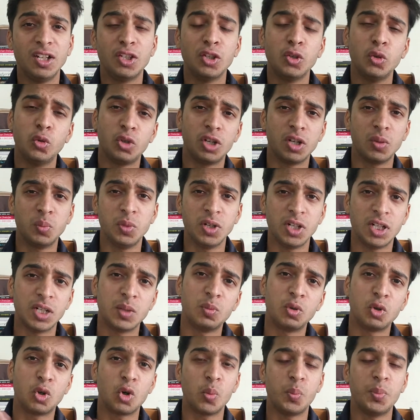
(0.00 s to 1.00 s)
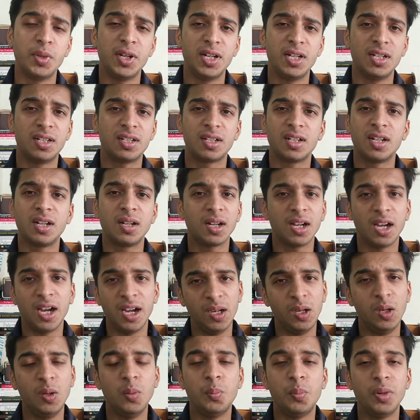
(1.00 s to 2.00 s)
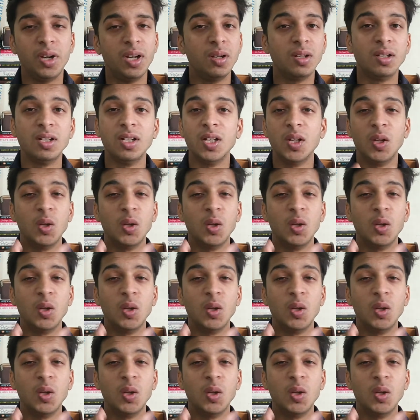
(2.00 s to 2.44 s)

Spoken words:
then you can become a copywriter and highly paid.